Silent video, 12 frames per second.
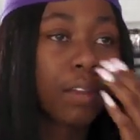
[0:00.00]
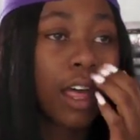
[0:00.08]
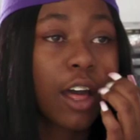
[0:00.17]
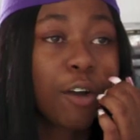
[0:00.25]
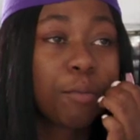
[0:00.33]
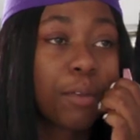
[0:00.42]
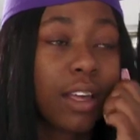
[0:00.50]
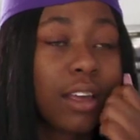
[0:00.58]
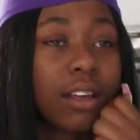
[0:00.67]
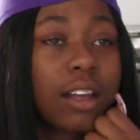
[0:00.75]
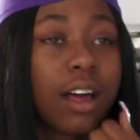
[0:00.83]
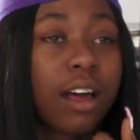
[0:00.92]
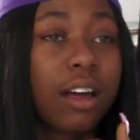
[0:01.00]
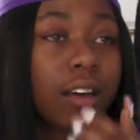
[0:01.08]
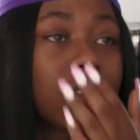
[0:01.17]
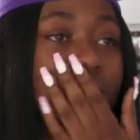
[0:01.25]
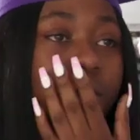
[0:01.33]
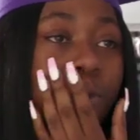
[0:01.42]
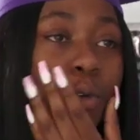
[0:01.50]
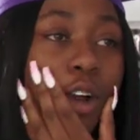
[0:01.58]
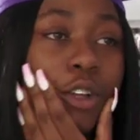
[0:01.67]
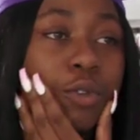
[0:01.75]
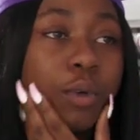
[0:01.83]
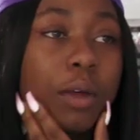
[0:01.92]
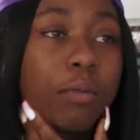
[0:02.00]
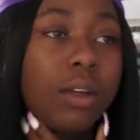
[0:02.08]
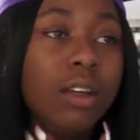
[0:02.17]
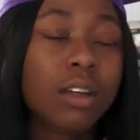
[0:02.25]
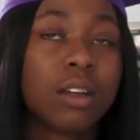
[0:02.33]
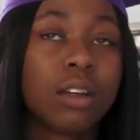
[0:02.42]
Helped me a lot. Worked with me.